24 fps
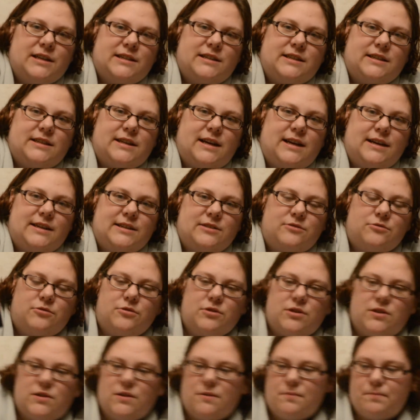So that is
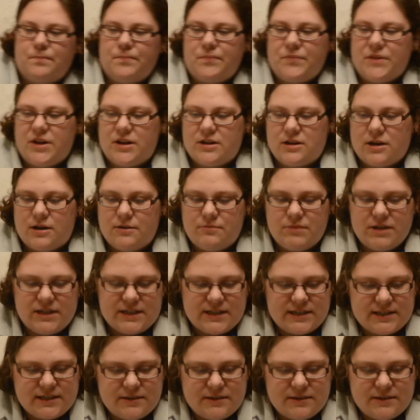awesome. I can't wait to